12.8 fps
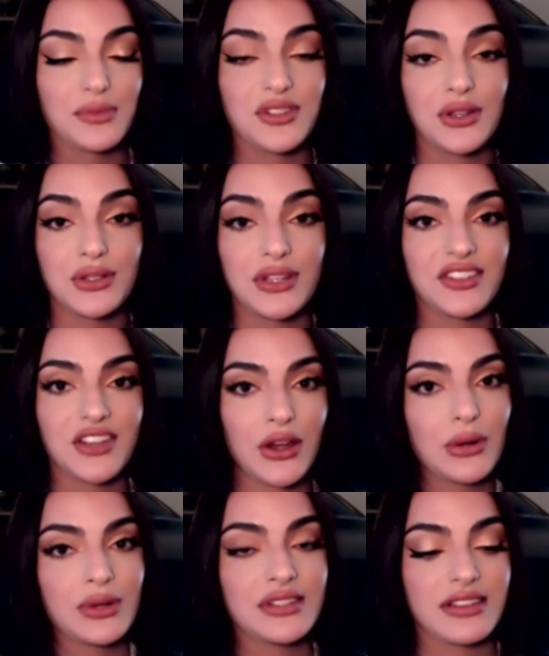So
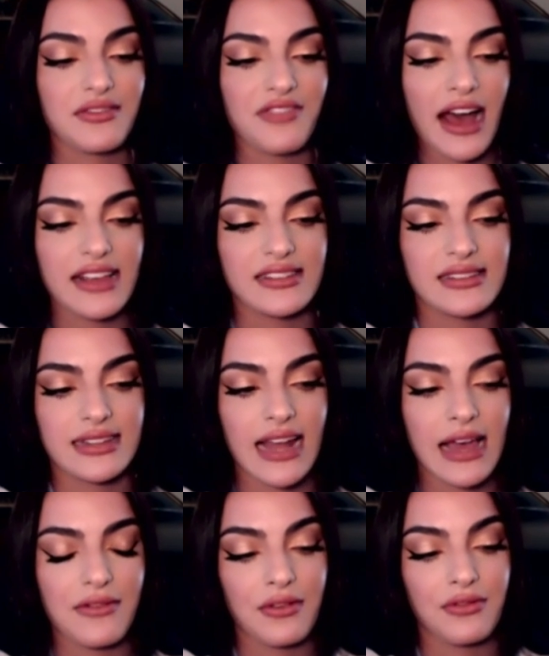Daytona was the fastest
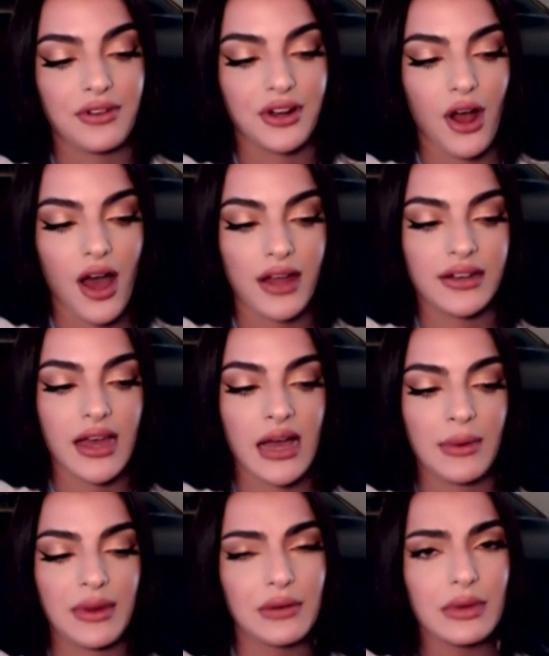that I've ever gone.
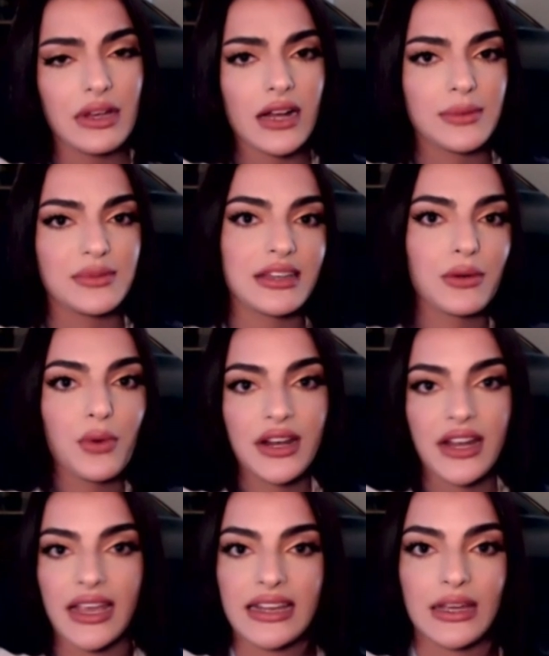I think we got up to like
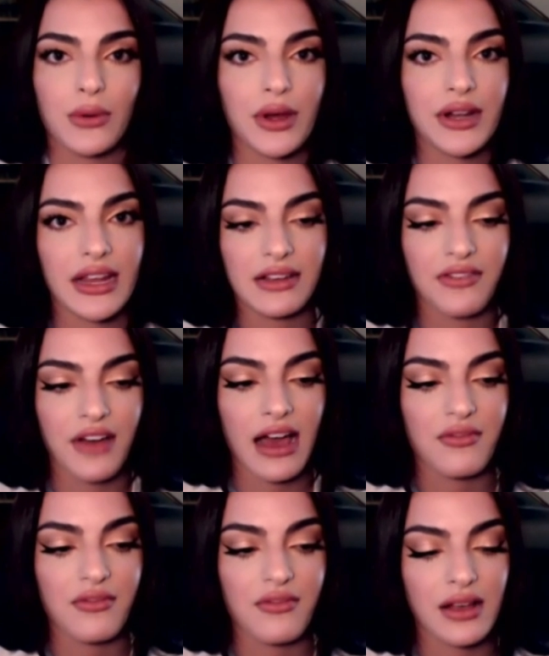180,
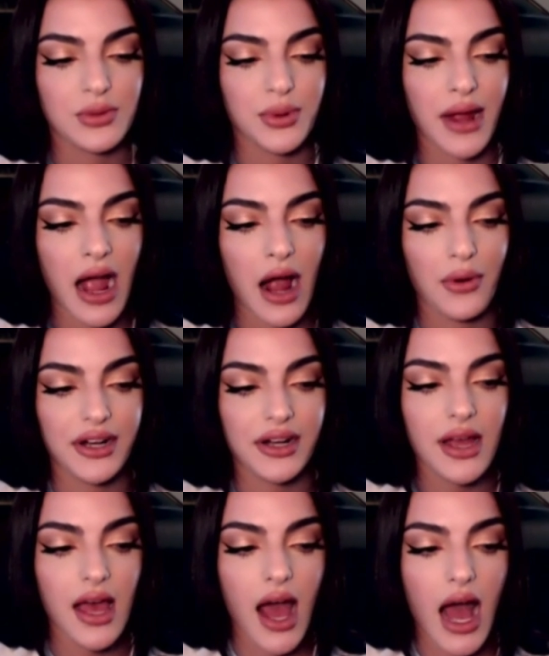185 miles per
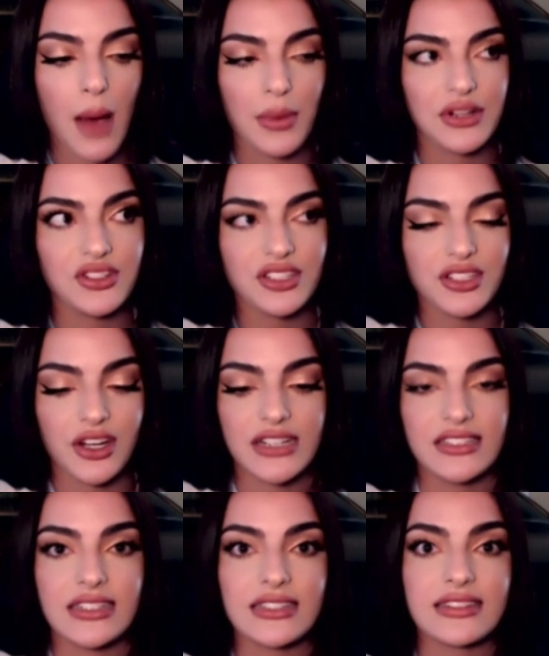hour. But it's just
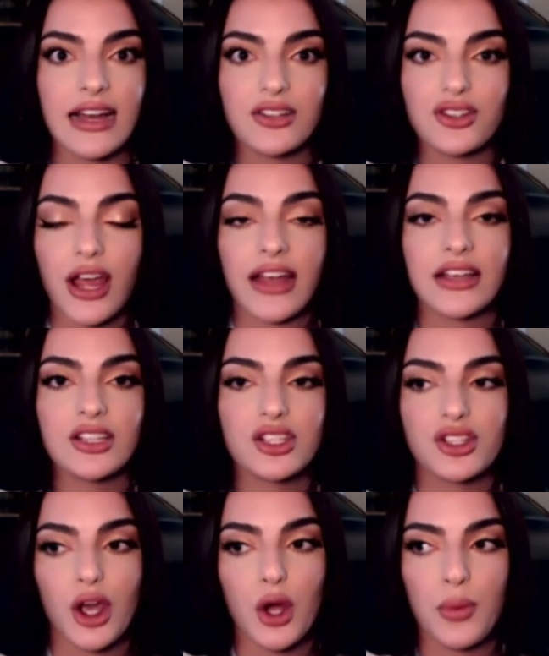crazy because that track is
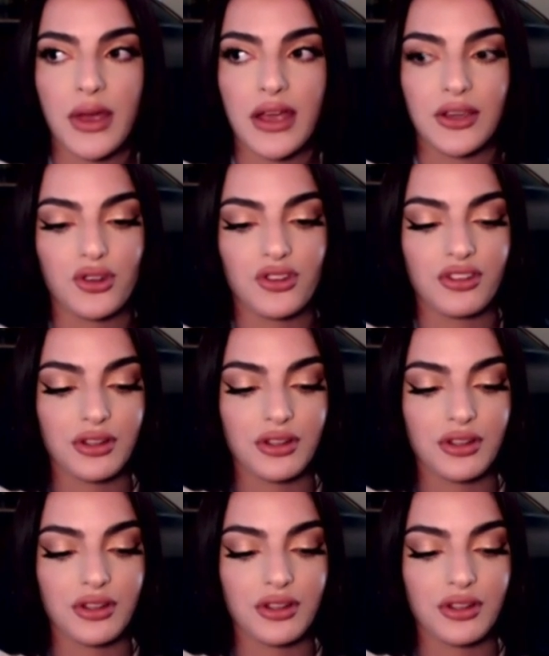so big, you just